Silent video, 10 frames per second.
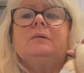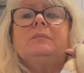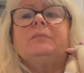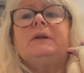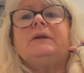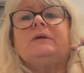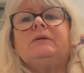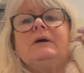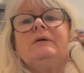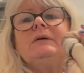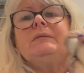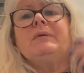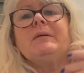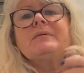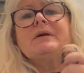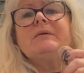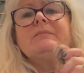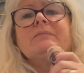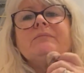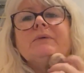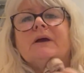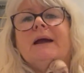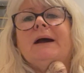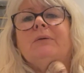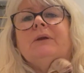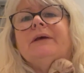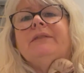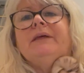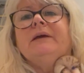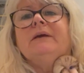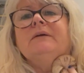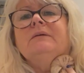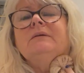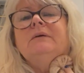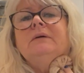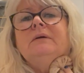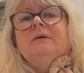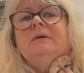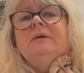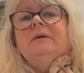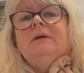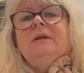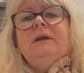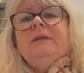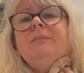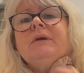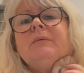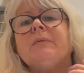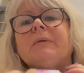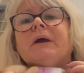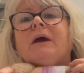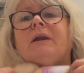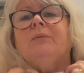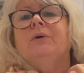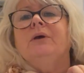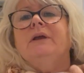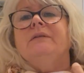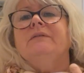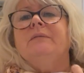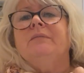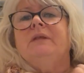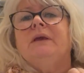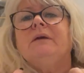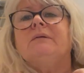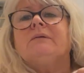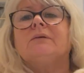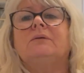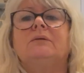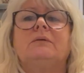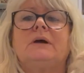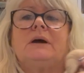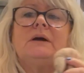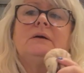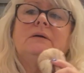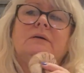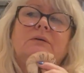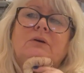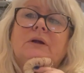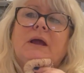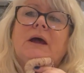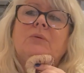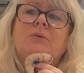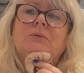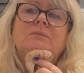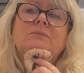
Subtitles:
But I don't know, it might become a cowl, I think. It'll either become a bit of colour work in something, or a cowl,